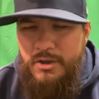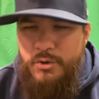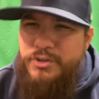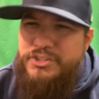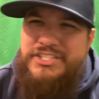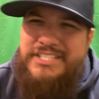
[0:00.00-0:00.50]

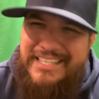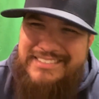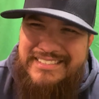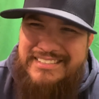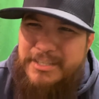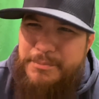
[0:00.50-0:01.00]
Which
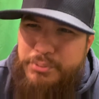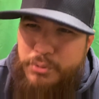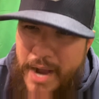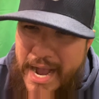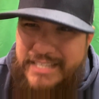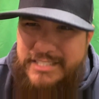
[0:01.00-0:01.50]
doesn't
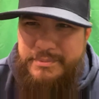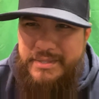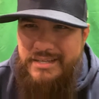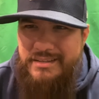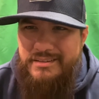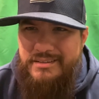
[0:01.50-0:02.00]
surprise
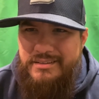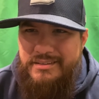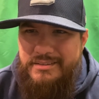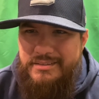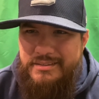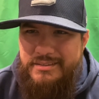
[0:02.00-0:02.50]
me.
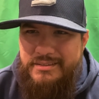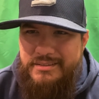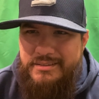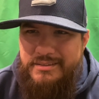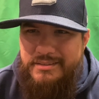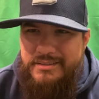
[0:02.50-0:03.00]

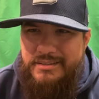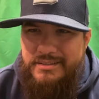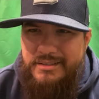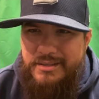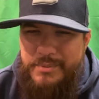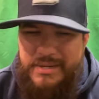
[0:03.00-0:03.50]

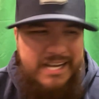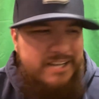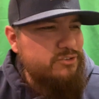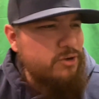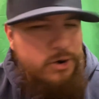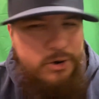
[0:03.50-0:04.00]

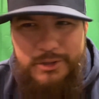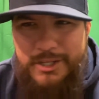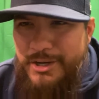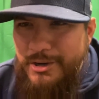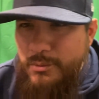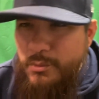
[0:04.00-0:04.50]
Because
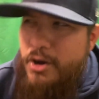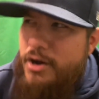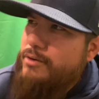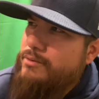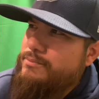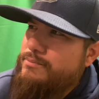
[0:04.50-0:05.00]
earlier,
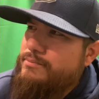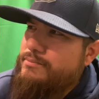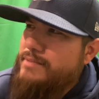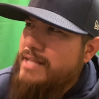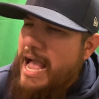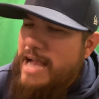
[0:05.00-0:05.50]
well,
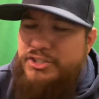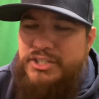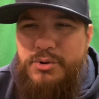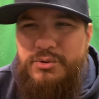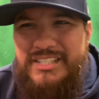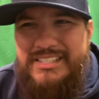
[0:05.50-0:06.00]

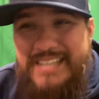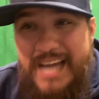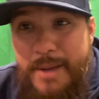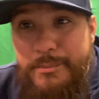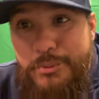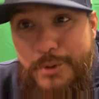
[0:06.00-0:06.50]
actually it was a
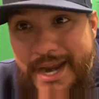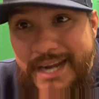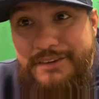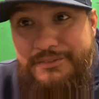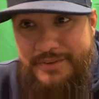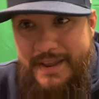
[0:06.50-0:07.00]
Tom
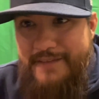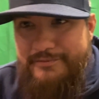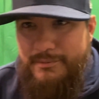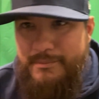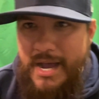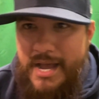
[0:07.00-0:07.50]
Brady fan
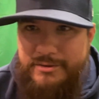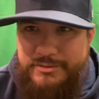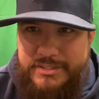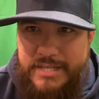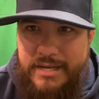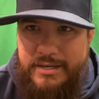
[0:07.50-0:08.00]
from my
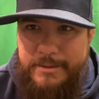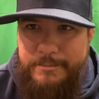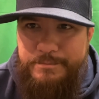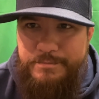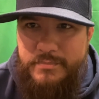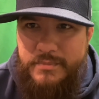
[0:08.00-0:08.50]
understanding.
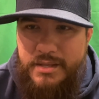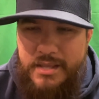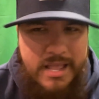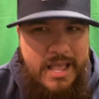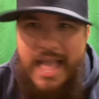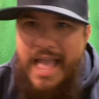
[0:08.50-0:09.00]

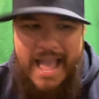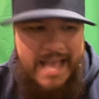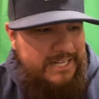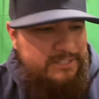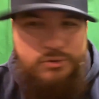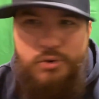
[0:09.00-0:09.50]

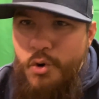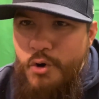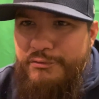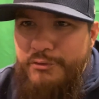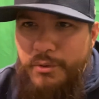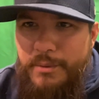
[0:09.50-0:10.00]
And it's cool
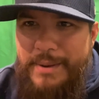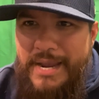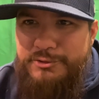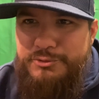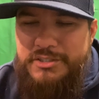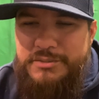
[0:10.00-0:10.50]
if you were a
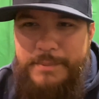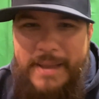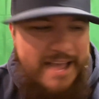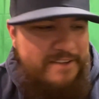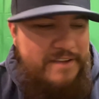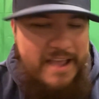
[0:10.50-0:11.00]
Patriots
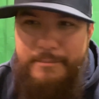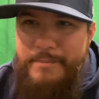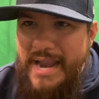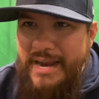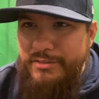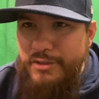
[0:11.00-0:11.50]
fan
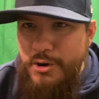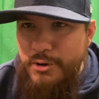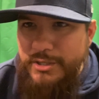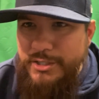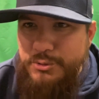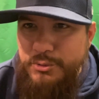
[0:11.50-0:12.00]
back in the
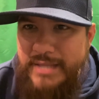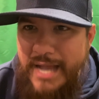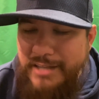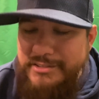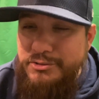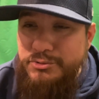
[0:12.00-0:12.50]
early
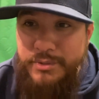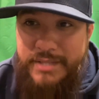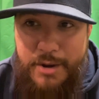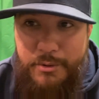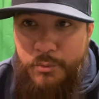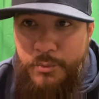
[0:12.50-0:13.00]
2000s when
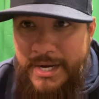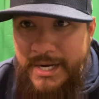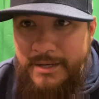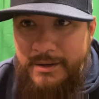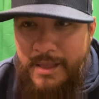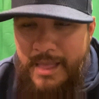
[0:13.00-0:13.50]
they were
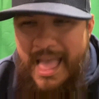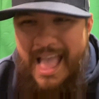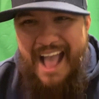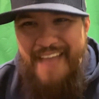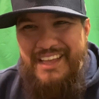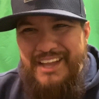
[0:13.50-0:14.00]
winning.
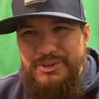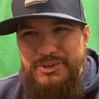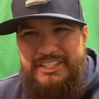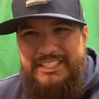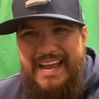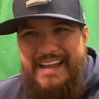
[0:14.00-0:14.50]
And then you
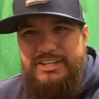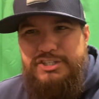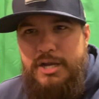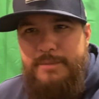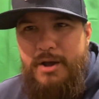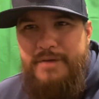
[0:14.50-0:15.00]
decided to
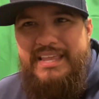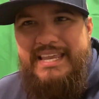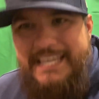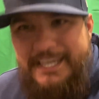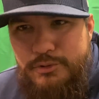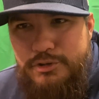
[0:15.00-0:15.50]
jump on the
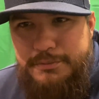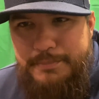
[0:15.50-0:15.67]
Eagles